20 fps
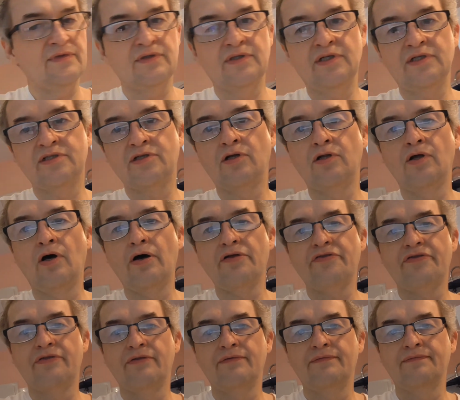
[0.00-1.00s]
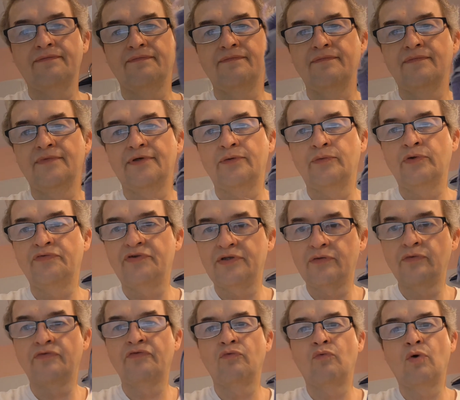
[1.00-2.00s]
this cloth
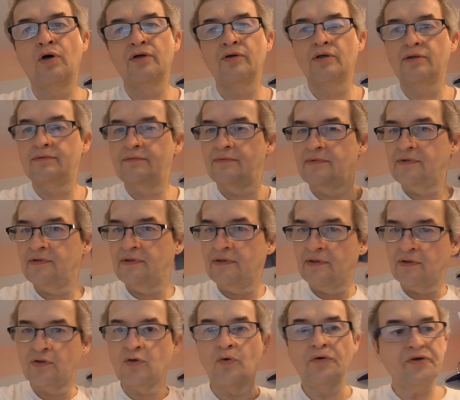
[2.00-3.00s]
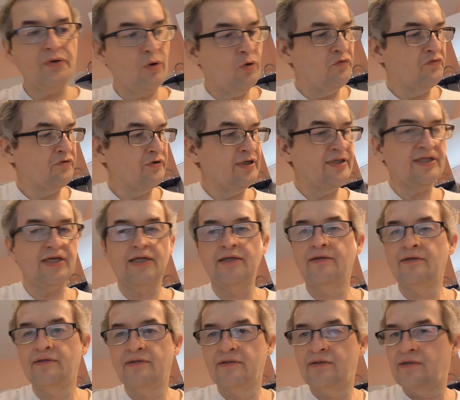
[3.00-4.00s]
with water going over it,
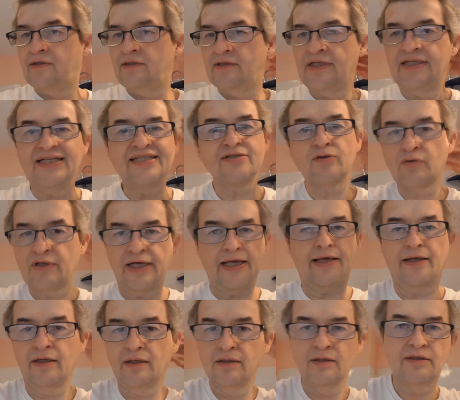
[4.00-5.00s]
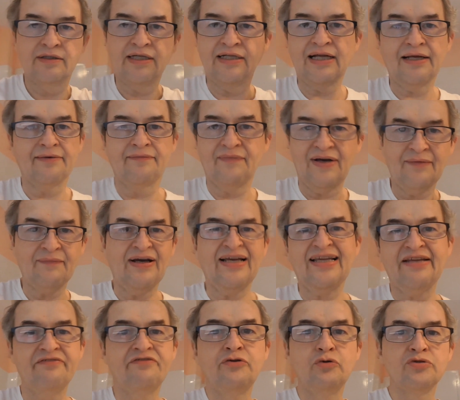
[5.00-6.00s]
and then it's okay. Then I might
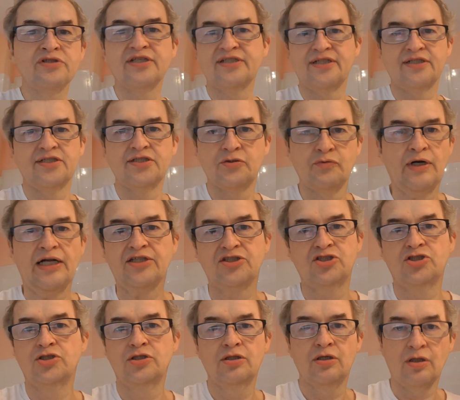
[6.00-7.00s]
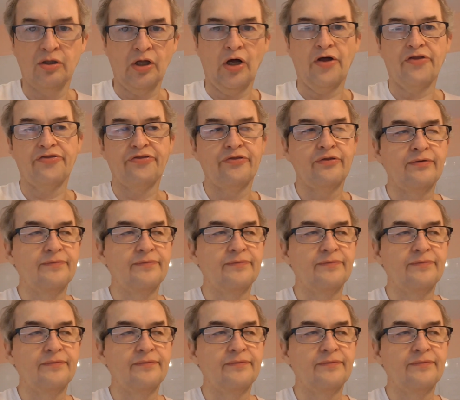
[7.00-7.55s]
even use it as a scratch cloth.